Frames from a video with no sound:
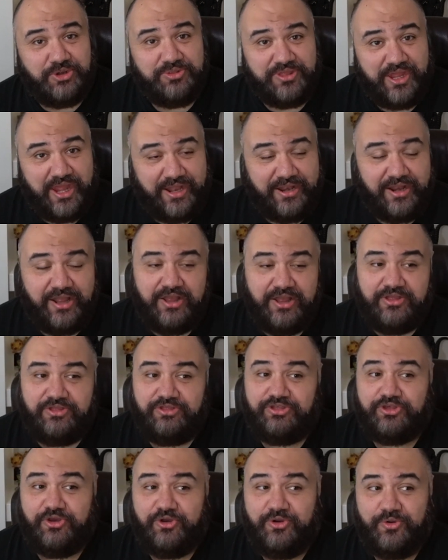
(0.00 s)
that.
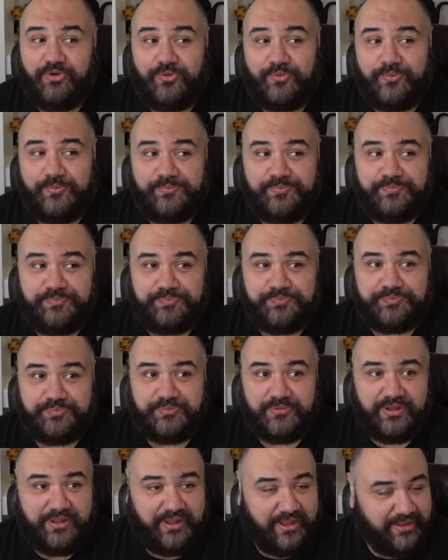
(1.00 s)
So
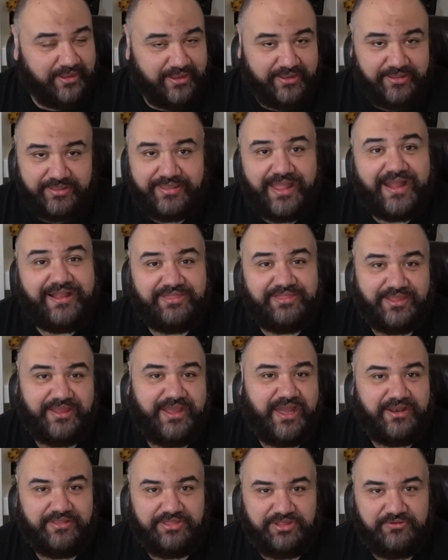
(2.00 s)
that's the
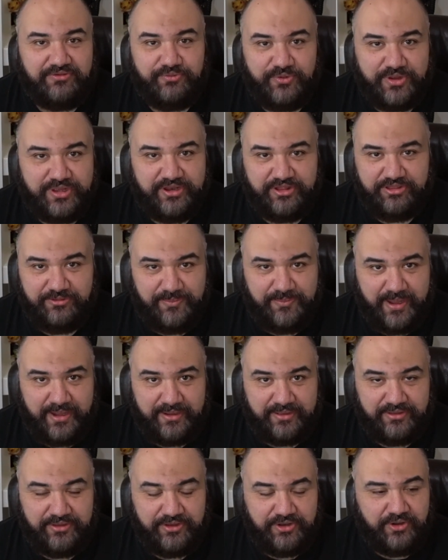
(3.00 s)
kind of stuff we can
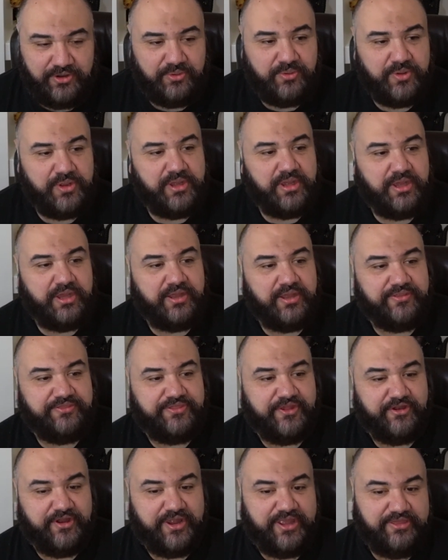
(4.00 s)
expect, you know?
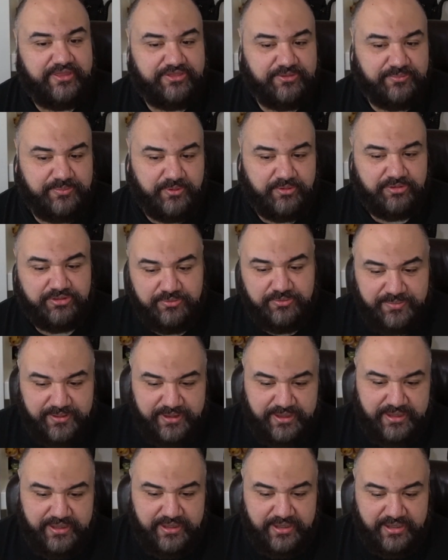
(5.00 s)
There is supposed to
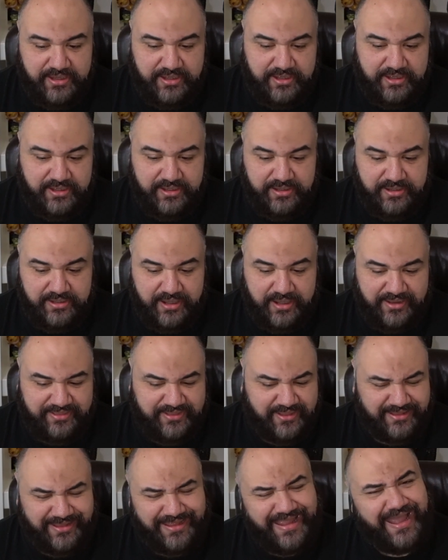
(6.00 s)
be, uh, I
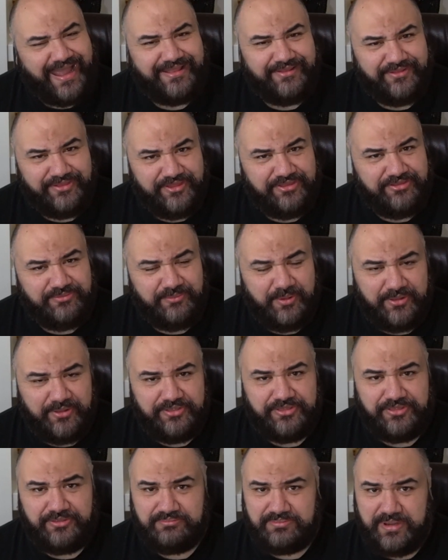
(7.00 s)
think, the end of this
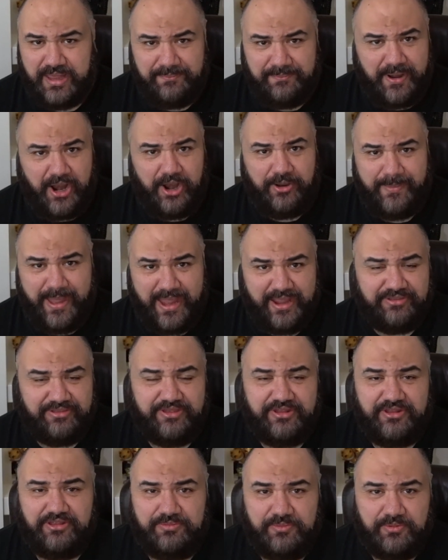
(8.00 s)
month, Empire
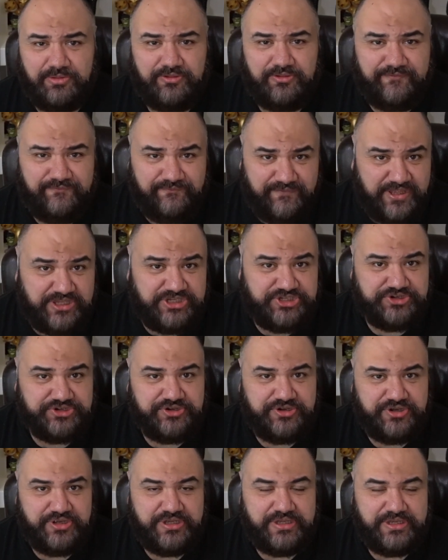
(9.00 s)
Magazine is supposed to
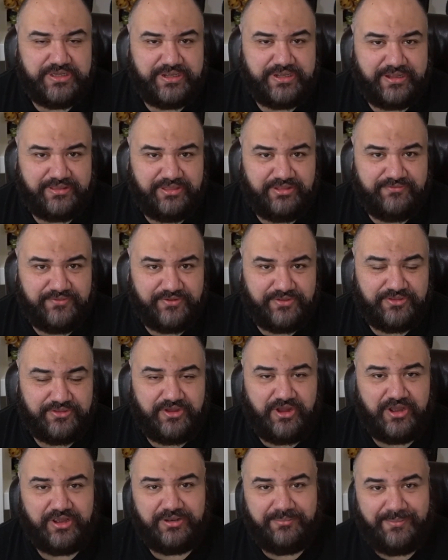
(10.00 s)
feature Godzilla vs.
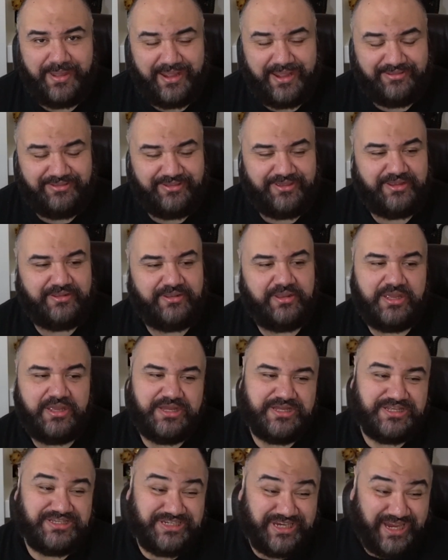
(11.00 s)
Kong in a magazine.
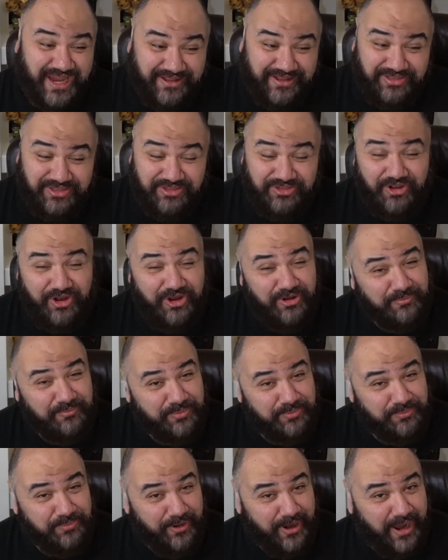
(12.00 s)
Chances are,
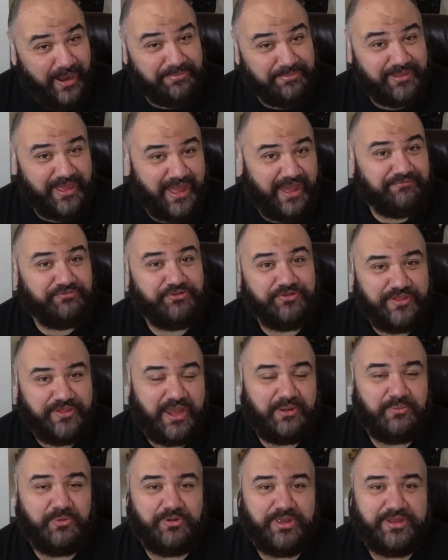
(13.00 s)
perhaps after
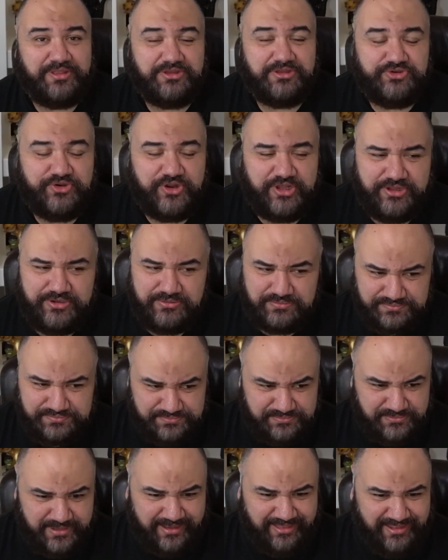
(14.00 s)
that, we'll get the trailer.
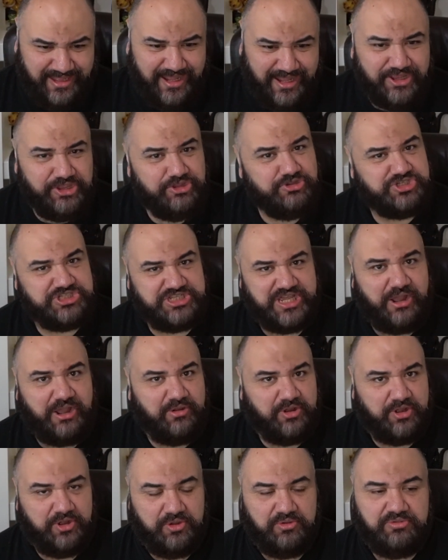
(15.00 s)
That's kind of usually how
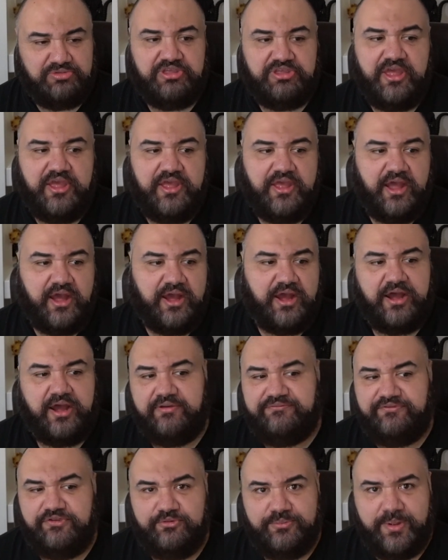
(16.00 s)
it goes. Uh,
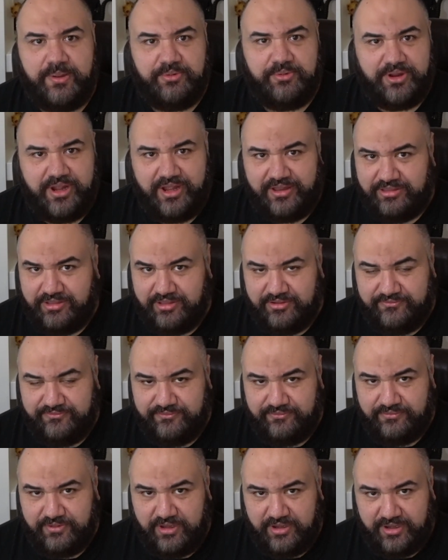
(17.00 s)
if you remember Godzilla
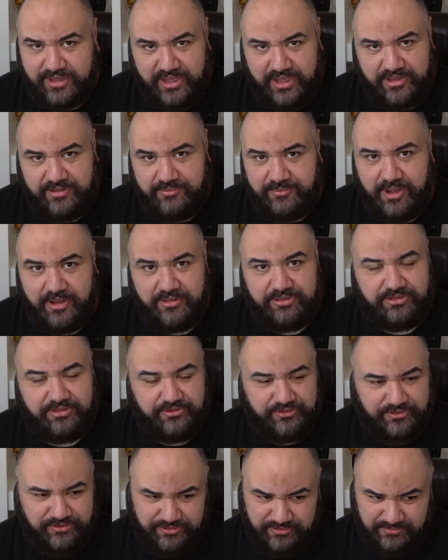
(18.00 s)
uh, King of the
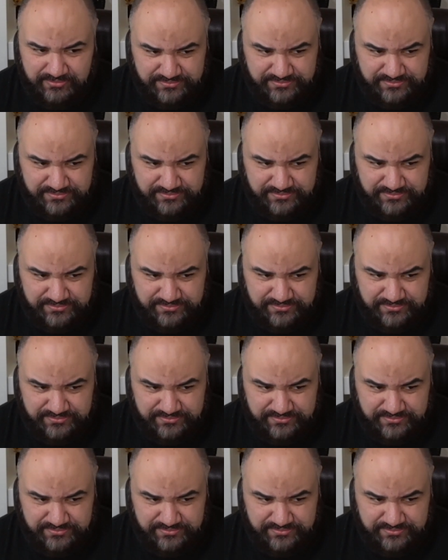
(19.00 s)
Monsters